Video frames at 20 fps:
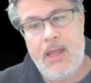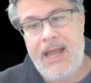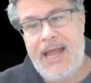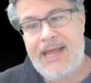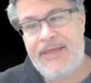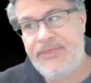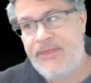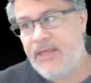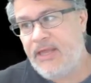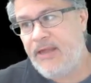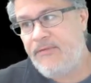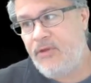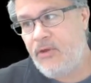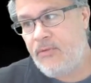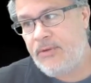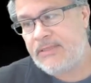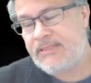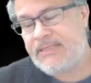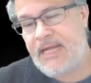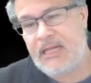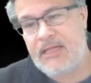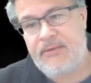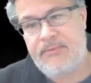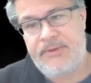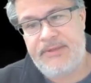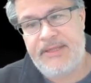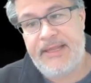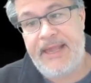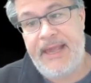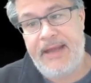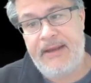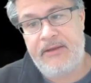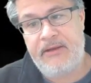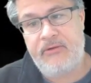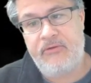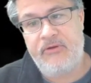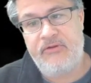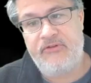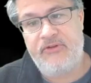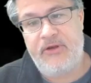I think I know exactly what the
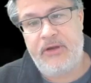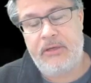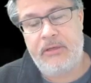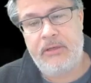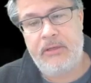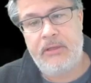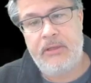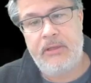categories are.